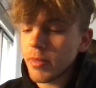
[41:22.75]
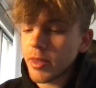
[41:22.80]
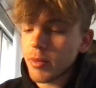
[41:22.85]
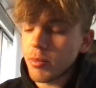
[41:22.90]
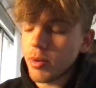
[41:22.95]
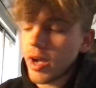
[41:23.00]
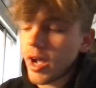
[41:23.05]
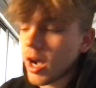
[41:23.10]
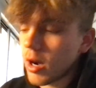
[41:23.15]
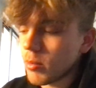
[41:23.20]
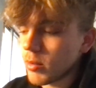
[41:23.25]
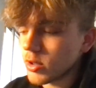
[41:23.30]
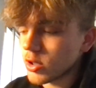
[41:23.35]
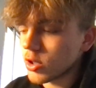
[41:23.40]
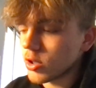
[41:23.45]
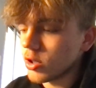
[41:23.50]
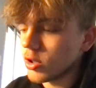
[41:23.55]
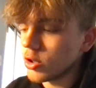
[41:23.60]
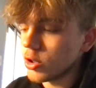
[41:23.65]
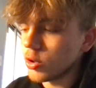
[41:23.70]
But how much
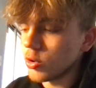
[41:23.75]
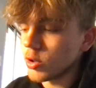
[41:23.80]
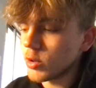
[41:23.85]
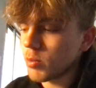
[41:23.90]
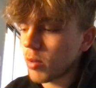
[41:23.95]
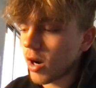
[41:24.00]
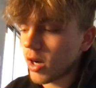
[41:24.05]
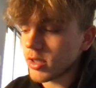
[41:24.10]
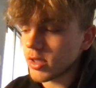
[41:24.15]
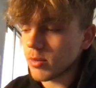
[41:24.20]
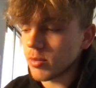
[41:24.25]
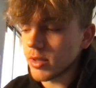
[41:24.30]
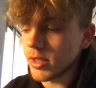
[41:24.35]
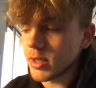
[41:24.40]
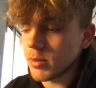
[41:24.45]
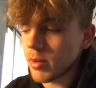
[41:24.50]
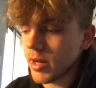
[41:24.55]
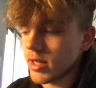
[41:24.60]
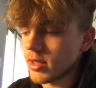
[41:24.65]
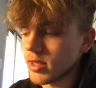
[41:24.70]
could you possibly
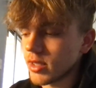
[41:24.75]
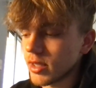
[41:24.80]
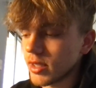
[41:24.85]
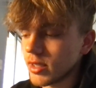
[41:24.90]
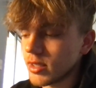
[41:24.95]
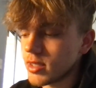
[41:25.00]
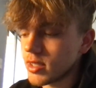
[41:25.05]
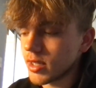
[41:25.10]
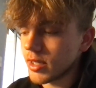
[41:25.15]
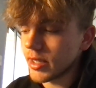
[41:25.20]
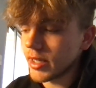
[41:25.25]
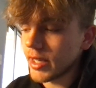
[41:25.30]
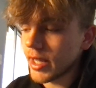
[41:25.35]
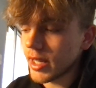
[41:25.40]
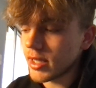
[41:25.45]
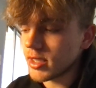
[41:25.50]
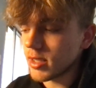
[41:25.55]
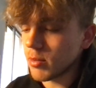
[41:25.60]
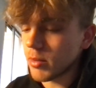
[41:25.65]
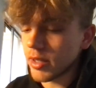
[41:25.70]
spend to
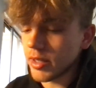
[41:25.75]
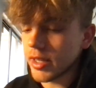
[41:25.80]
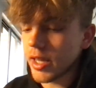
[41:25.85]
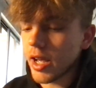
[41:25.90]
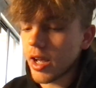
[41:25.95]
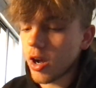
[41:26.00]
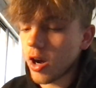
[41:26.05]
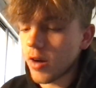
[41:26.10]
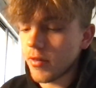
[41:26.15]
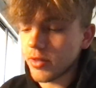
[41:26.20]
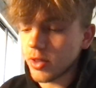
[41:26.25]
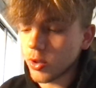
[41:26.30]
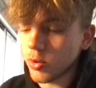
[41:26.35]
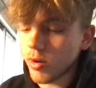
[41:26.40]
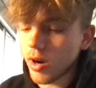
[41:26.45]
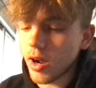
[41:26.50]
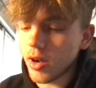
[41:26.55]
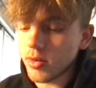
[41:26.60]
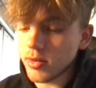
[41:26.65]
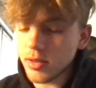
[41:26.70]
get something like that off the
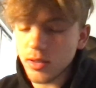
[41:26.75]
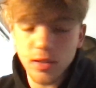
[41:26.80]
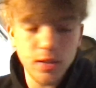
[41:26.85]
ground?